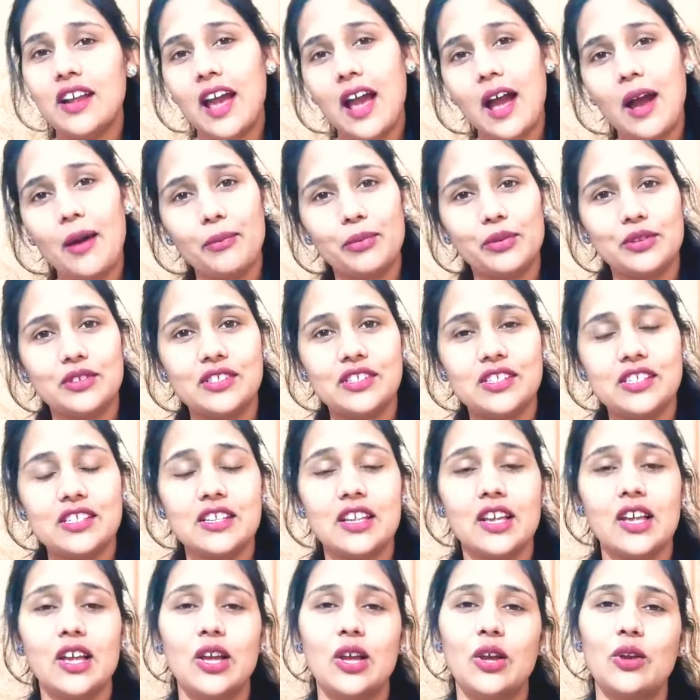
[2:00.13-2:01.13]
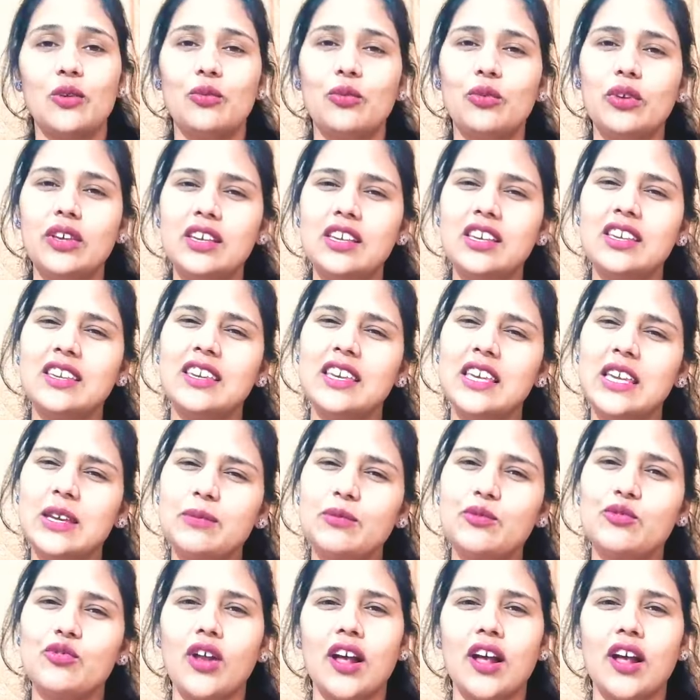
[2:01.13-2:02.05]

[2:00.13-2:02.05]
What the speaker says: happens, we keep